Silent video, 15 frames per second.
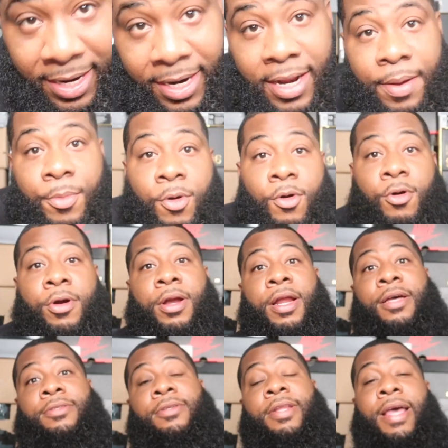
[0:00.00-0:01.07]
I need to get more
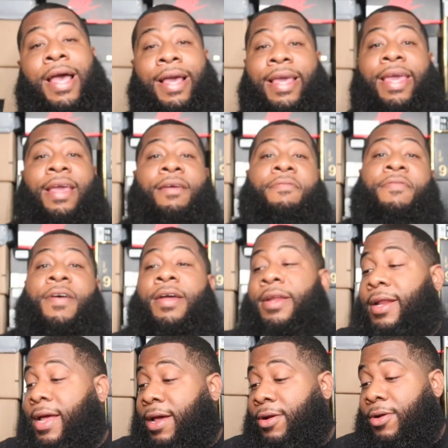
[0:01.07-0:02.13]
organized on that. I can't find
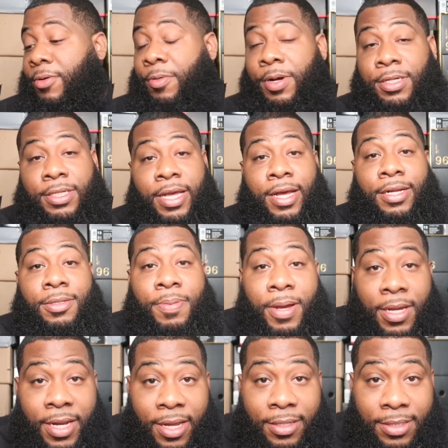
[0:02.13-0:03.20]
it. I don't know where it's at. It's
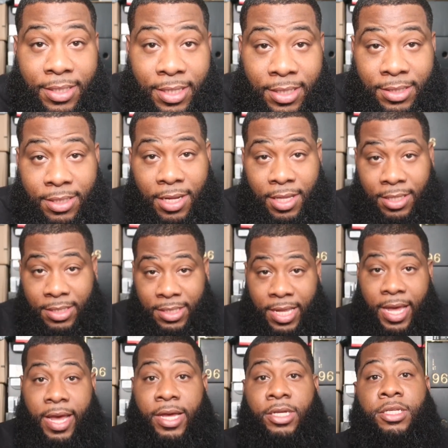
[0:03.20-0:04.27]
probably downstairs in the other
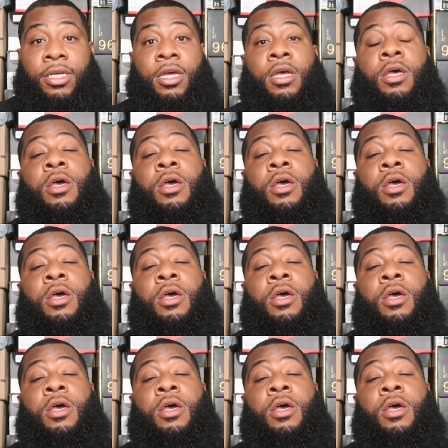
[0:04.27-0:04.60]
stash.